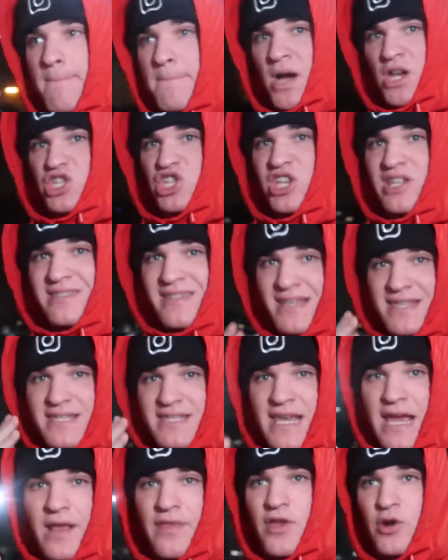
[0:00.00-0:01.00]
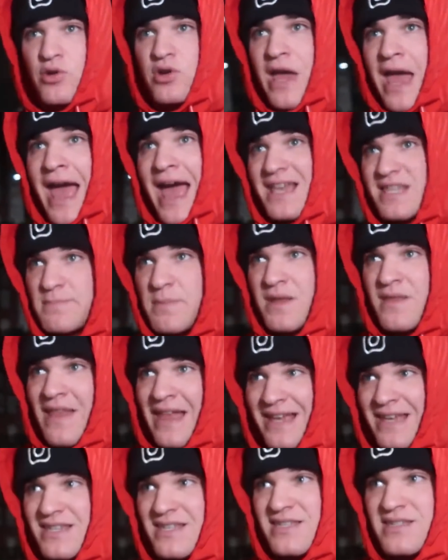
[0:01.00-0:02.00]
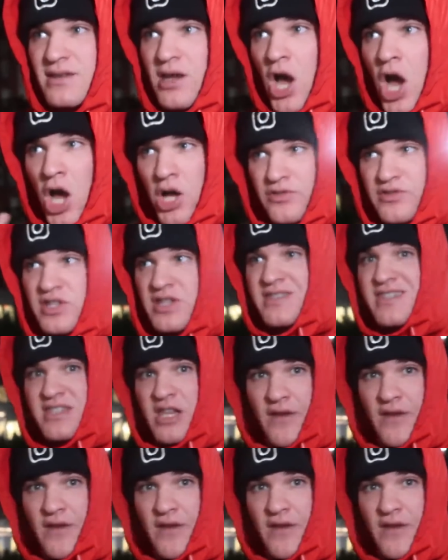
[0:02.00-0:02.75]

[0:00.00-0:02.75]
but she did say there has been like haunted